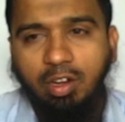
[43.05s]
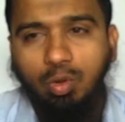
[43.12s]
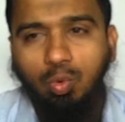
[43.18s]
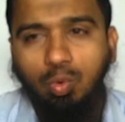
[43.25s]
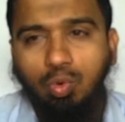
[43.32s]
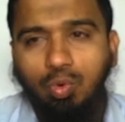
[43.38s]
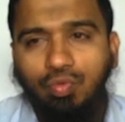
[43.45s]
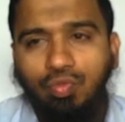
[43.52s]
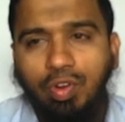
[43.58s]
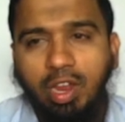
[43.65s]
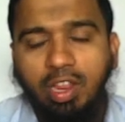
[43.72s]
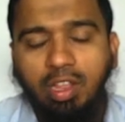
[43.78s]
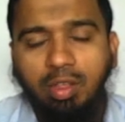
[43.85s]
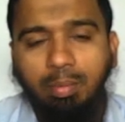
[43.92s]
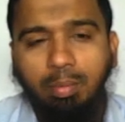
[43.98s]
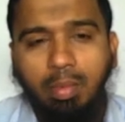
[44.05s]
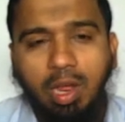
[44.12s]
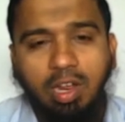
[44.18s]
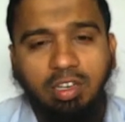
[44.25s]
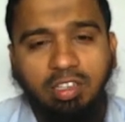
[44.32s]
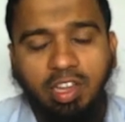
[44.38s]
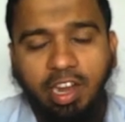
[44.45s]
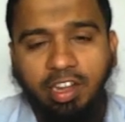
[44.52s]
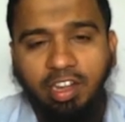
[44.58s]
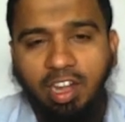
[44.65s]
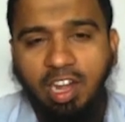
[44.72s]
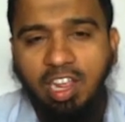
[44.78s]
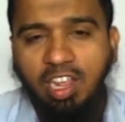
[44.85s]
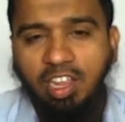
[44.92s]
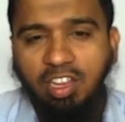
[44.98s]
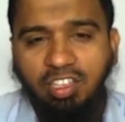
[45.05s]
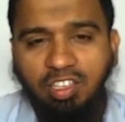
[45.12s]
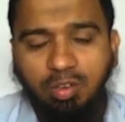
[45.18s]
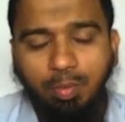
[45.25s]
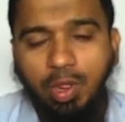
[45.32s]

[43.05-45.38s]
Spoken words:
2 to 5 marks at least